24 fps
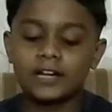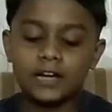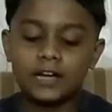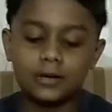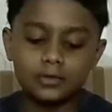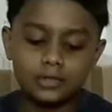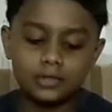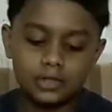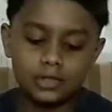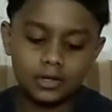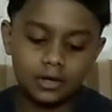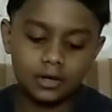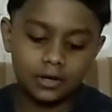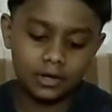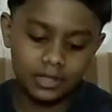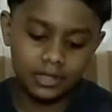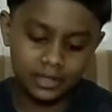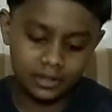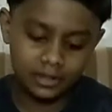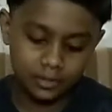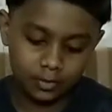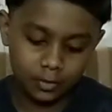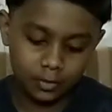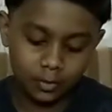out in
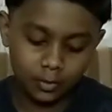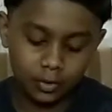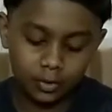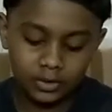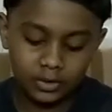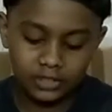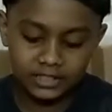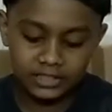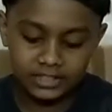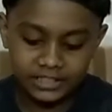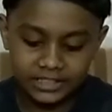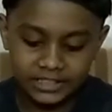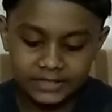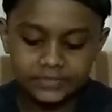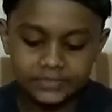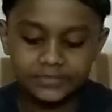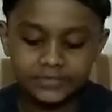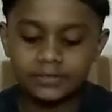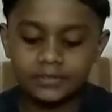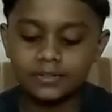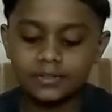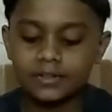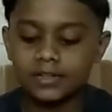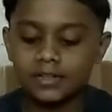the whole leaf
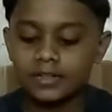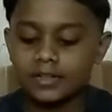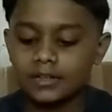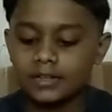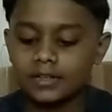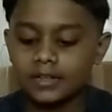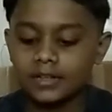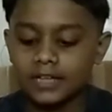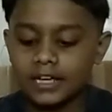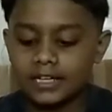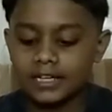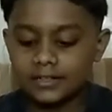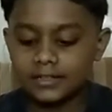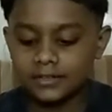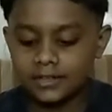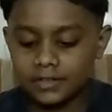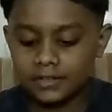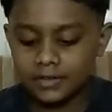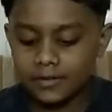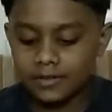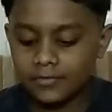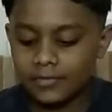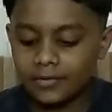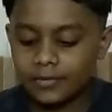into the
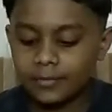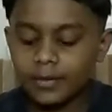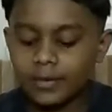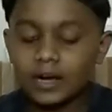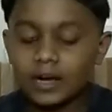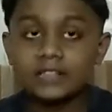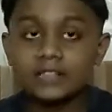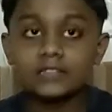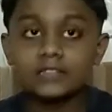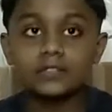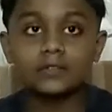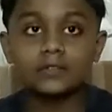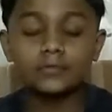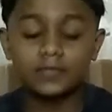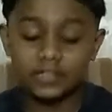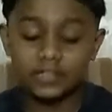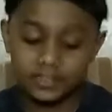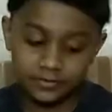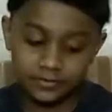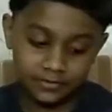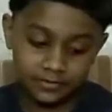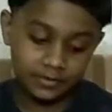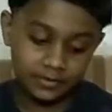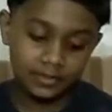different parts of the
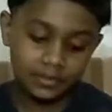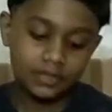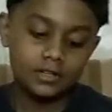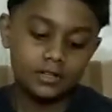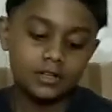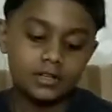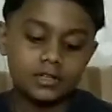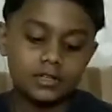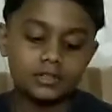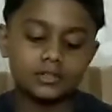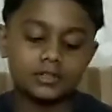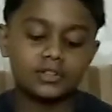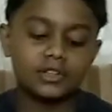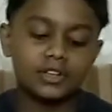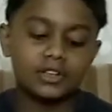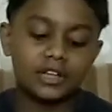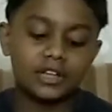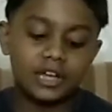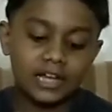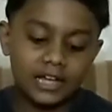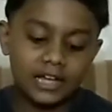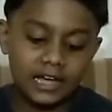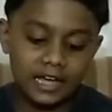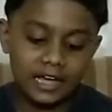leaf. So
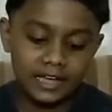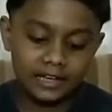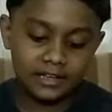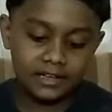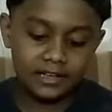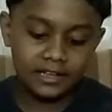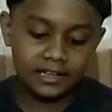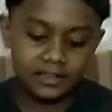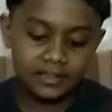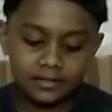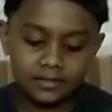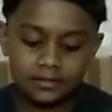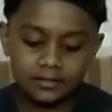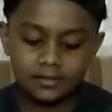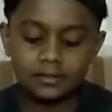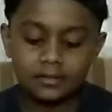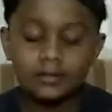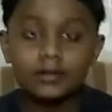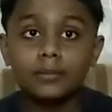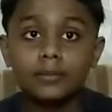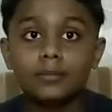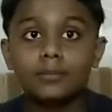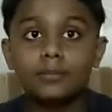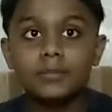now, and then
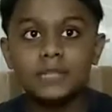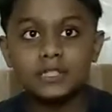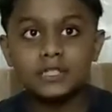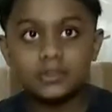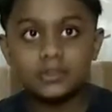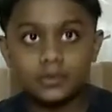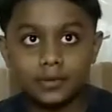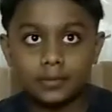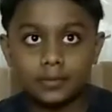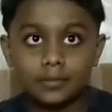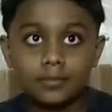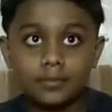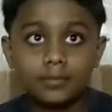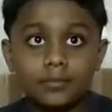midrib.